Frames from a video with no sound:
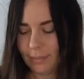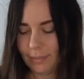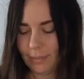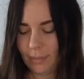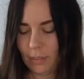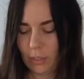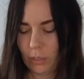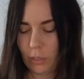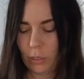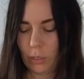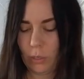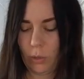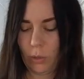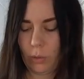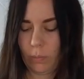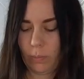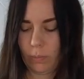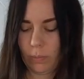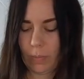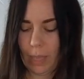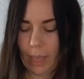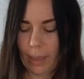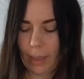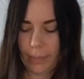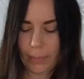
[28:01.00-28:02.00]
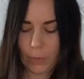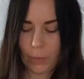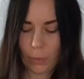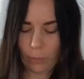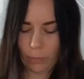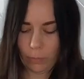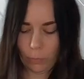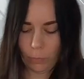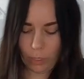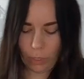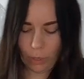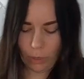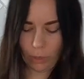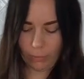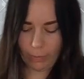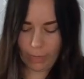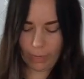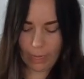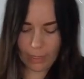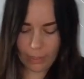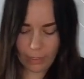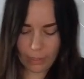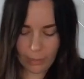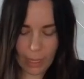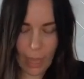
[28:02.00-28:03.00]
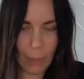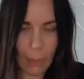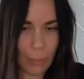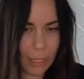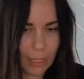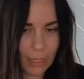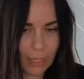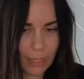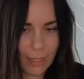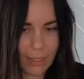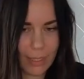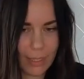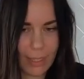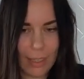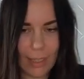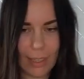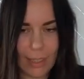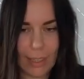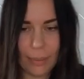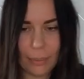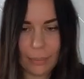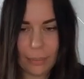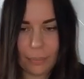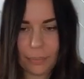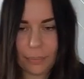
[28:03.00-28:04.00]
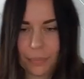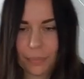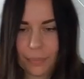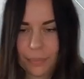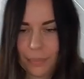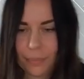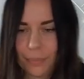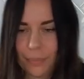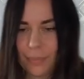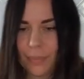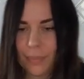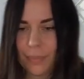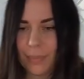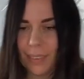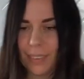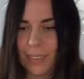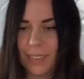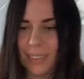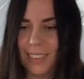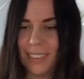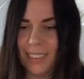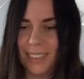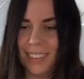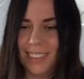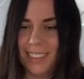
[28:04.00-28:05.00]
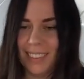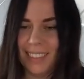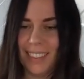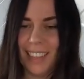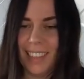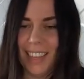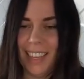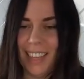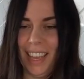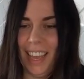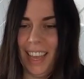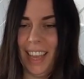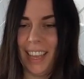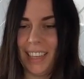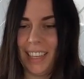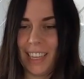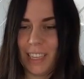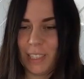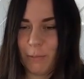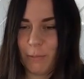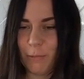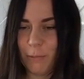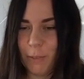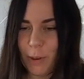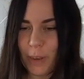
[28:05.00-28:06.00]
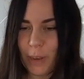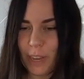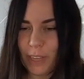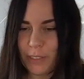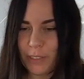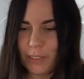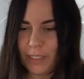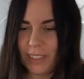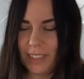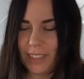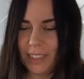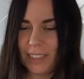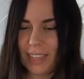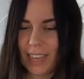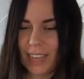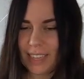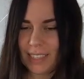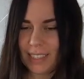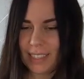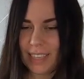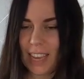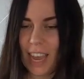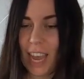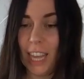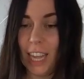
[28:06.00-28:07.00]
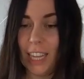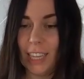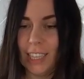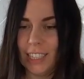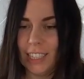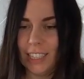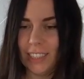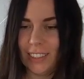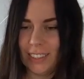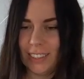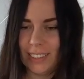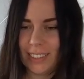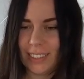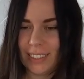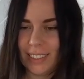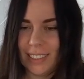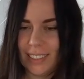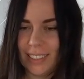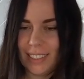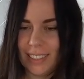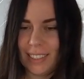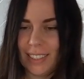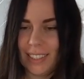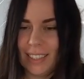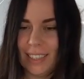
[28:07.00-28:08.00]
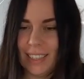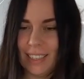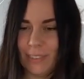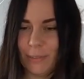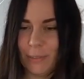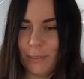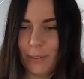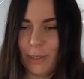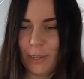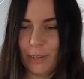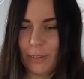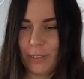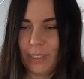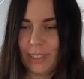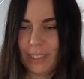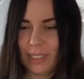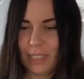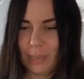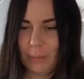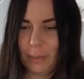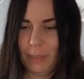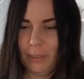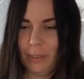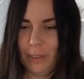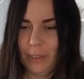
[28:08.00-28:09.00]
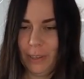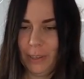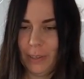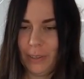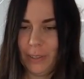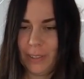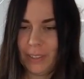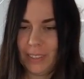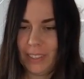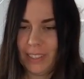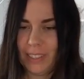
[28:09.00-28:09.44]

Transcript: So yeah, no, we're not fans of Lamingtons here. And yes, 400, that's a lot. 400 cinnamon rolls.